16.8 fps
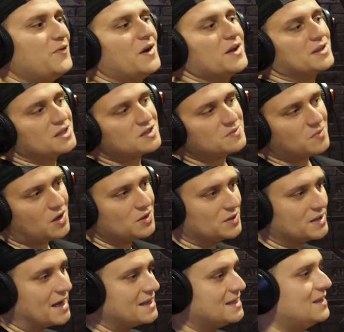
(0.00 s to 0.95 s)
fought the smaller
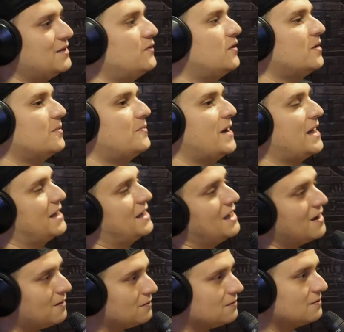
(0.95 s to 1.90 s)
guys. He fought
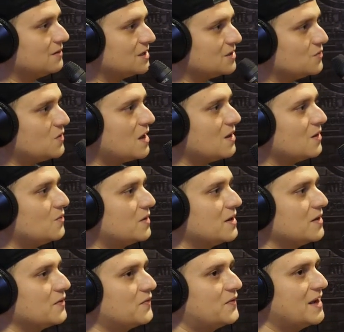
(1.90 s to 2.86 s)
Pacquiao as well, one
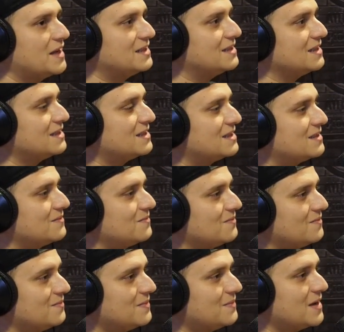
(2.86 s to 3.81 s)
of the fastest,
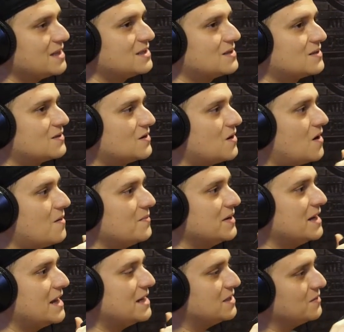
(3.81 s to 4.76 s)
best
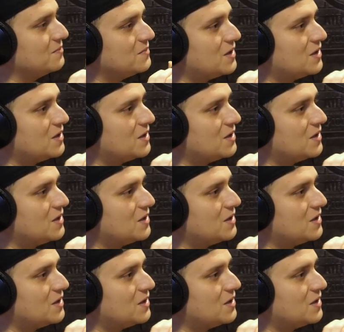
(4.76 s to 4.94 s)
combination